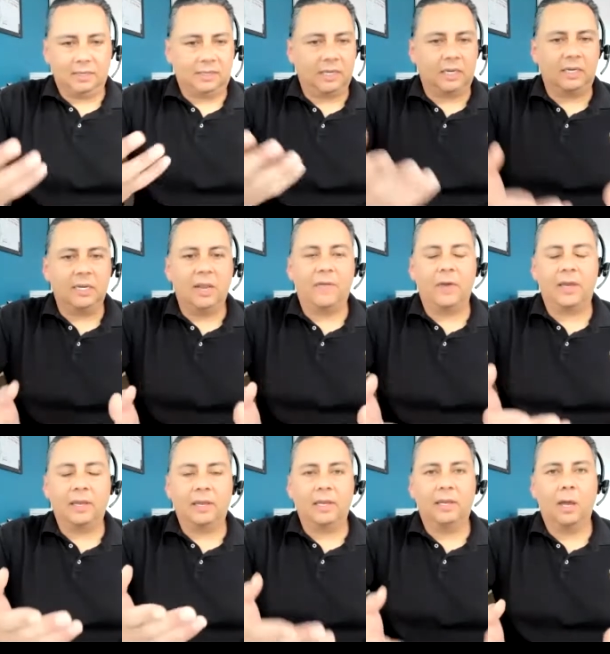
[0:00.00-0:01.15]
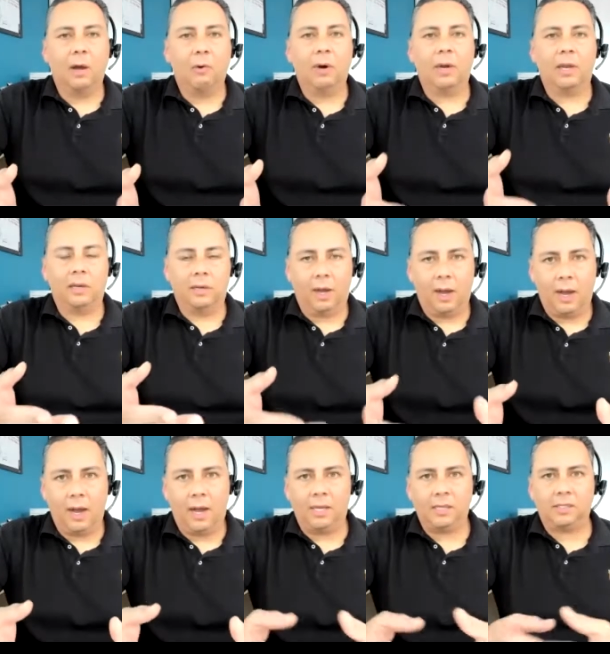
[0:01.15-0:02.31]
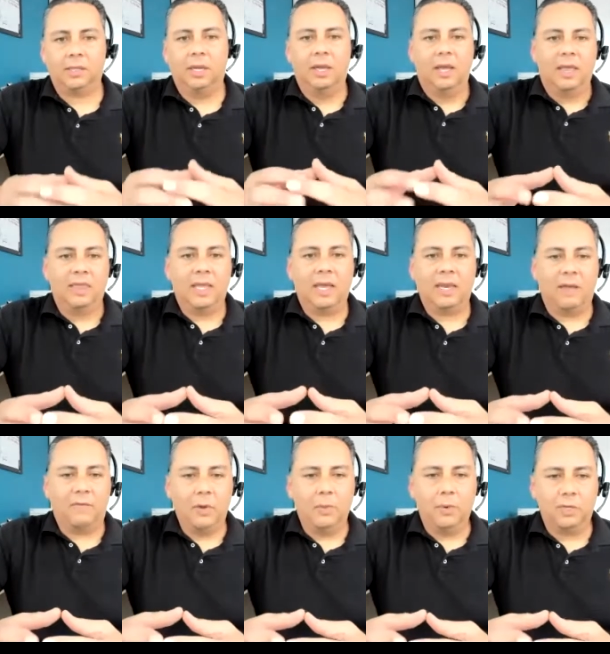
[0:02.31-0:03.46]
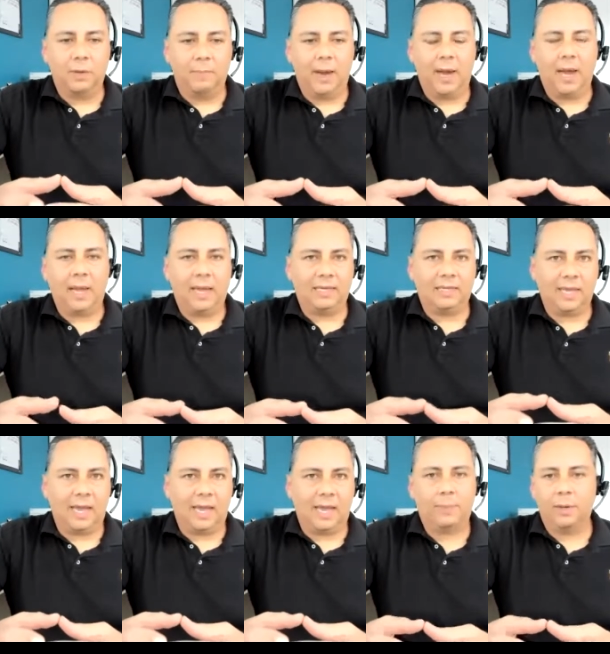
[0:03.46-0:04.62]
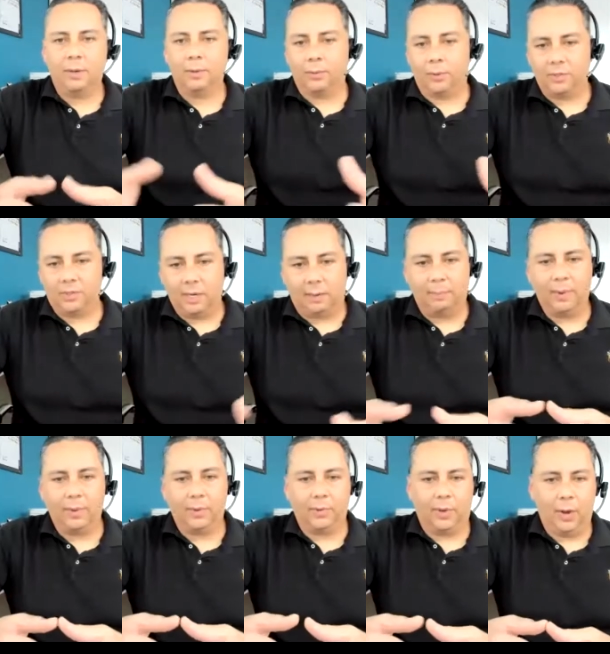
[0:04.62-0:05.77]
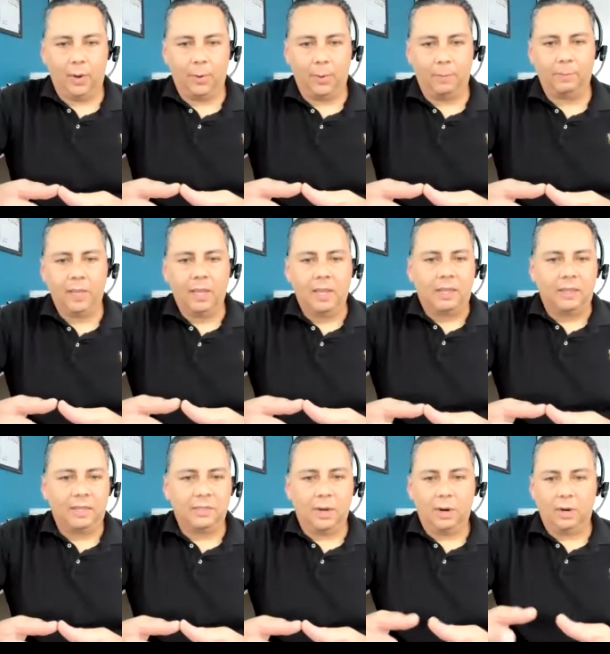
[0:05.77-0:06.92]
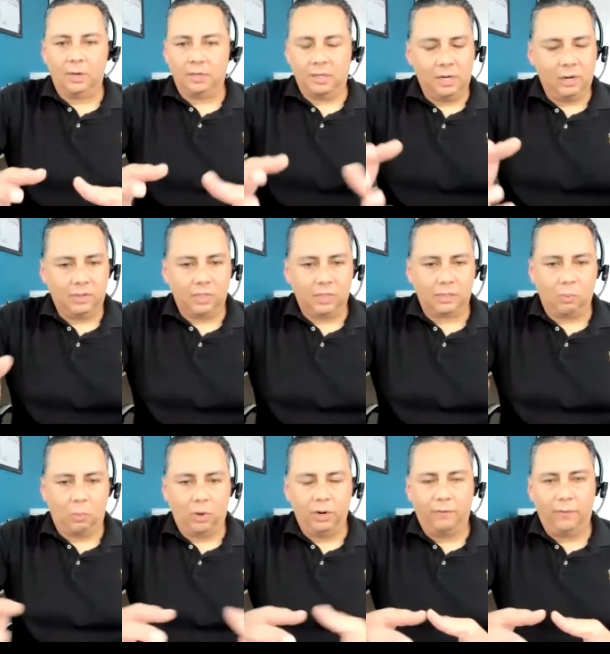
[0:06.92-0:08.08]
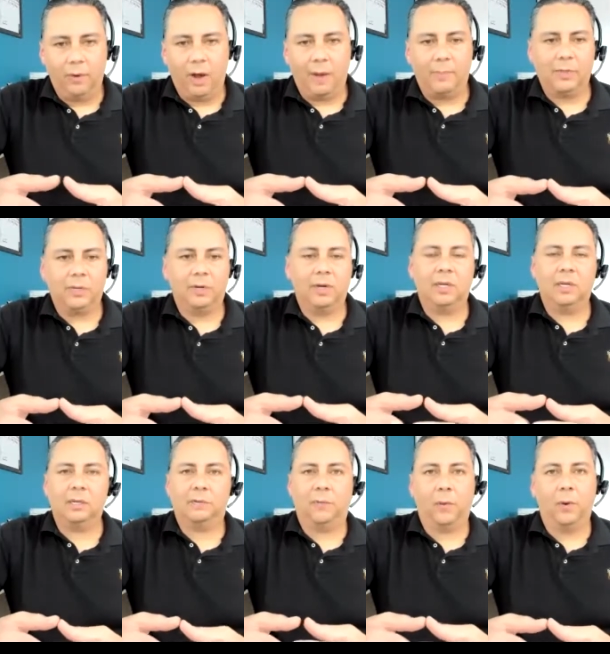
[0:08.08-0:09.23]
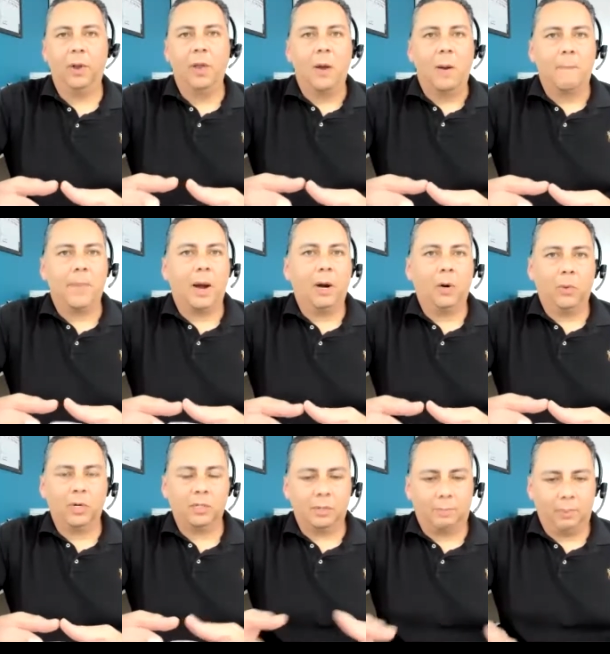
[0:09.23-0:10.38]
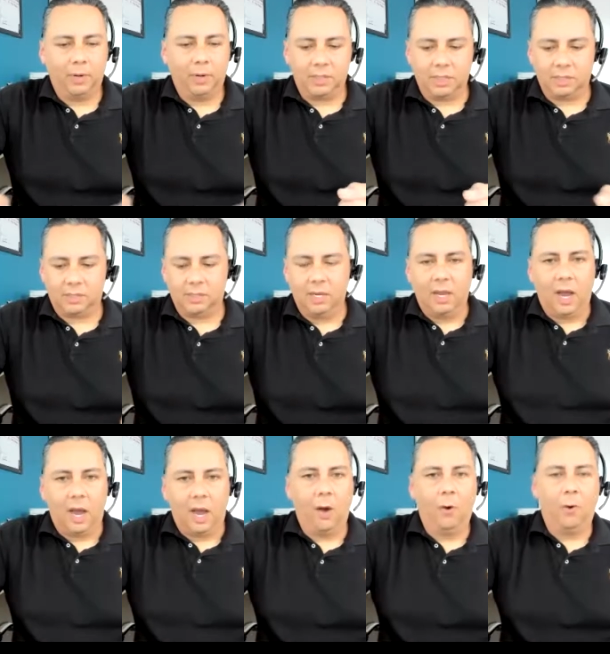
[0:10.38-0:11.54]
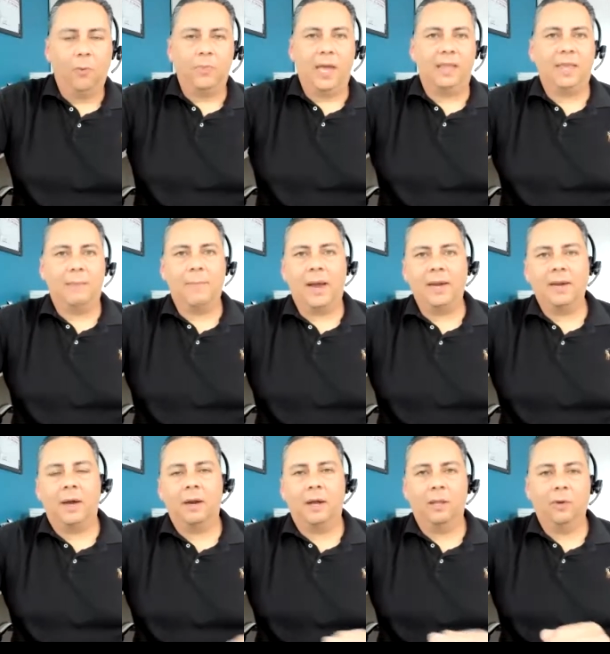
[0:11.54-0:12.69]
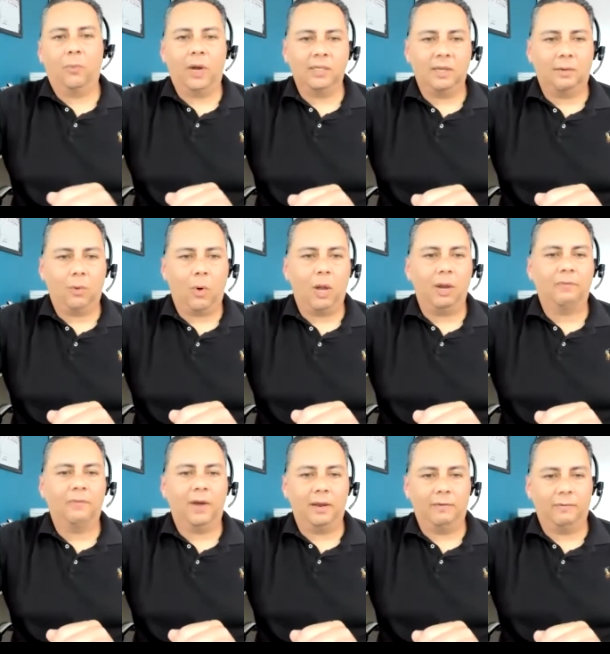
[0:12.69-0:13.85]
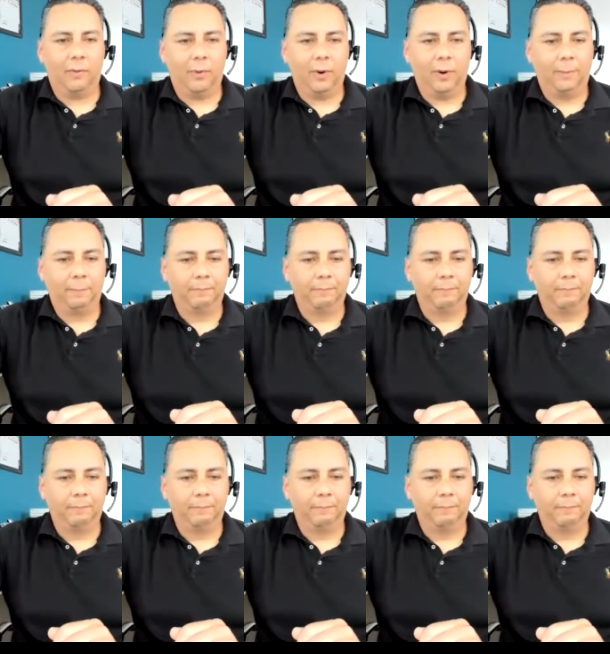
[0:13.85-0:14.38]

significantly lower in cost than if you were to buy a site-built or stick-built home. These are, just wonderful opportunities for borrowers to purchase a home that they might not otherwise have qualified for.